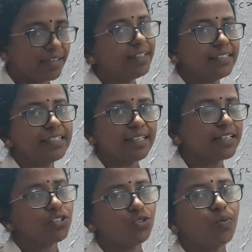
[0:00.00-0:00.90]
integers
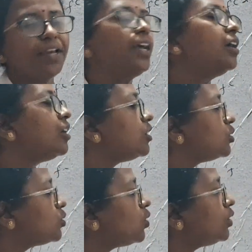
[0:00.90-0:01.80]
x to y.
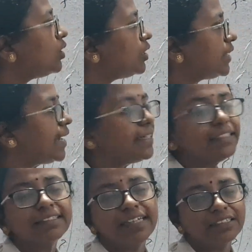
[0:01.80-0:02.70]
So n
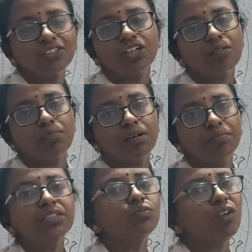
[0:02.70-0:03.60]
is natural number
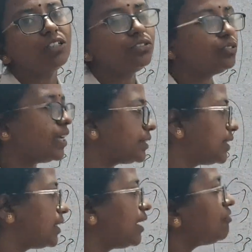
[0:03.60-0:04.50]
means 1 to
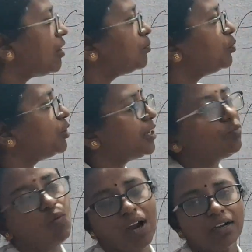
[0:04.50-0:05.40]
etc. If I am
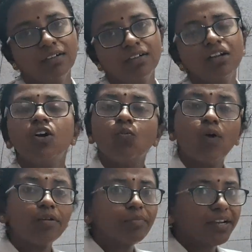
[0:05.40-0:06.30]
putting 1,
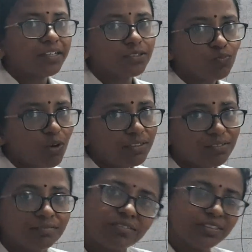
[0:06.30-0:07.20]
1 minus 1,
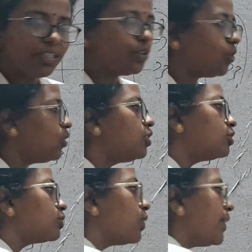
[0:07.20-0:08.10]
0.
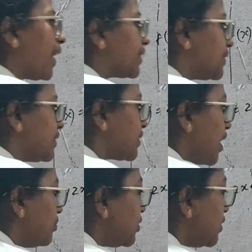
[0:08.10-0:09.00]
So x is
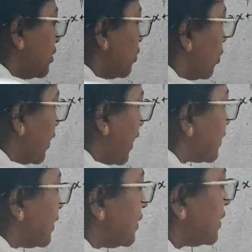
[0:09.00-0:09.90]
comes 0. X